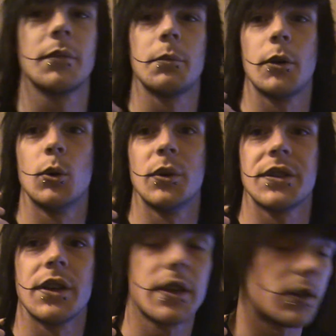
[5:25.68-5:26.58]
I'm not always
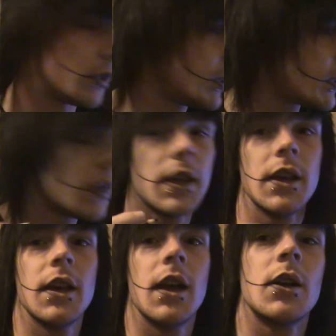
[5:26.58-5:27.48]
like that, honest.
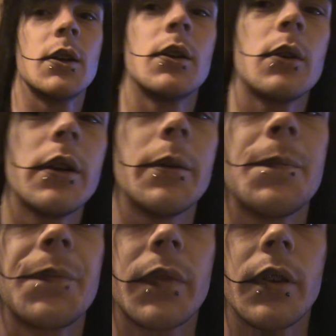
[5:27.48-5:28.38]
Right,
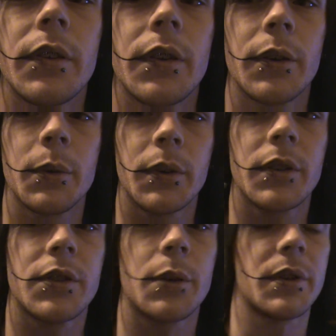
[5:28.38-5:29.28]
so we're going to
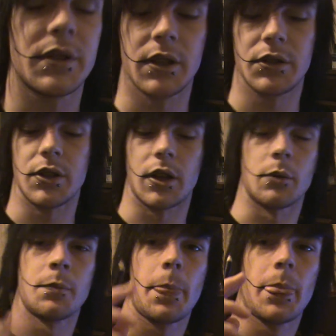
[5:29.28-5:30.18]
start with the stitching
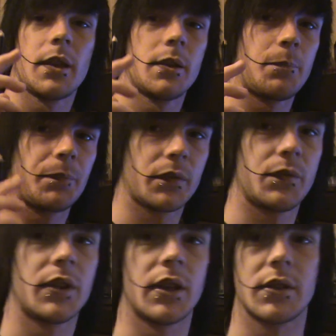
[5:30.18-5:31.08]
now.
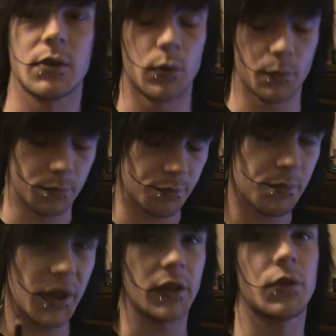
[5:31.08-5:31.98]
For this,
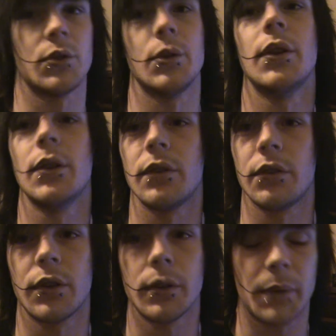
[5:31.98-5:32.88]
make sure you use a
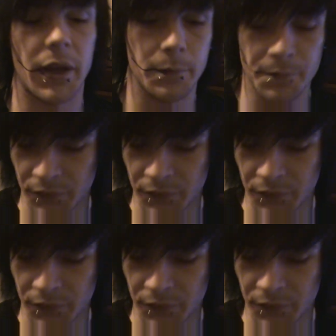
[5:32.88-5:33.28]
sharp pen.